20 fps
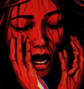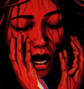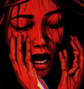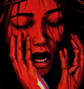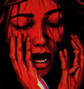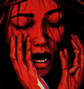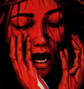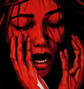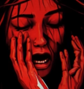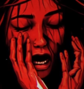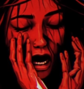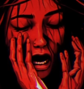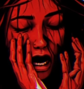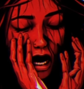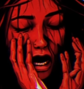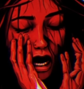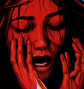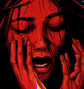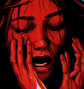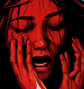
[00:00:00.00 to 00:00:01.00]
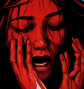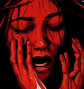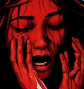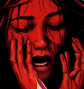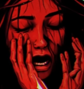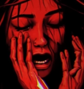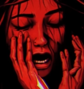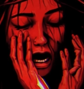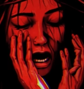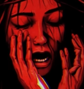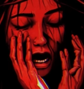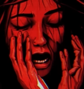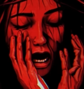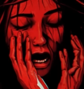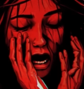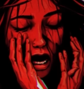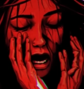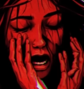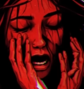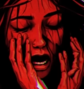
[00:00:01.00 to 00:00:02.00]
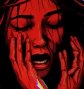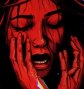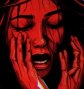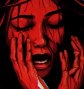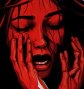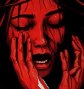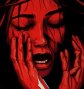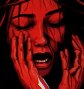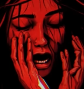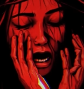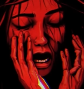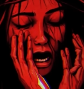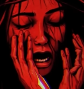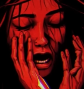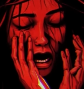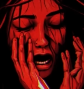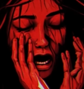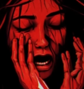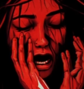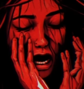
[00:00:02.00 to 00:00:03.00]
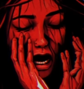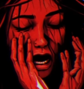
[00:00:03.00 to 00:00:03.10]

on their own. Her arm lifted.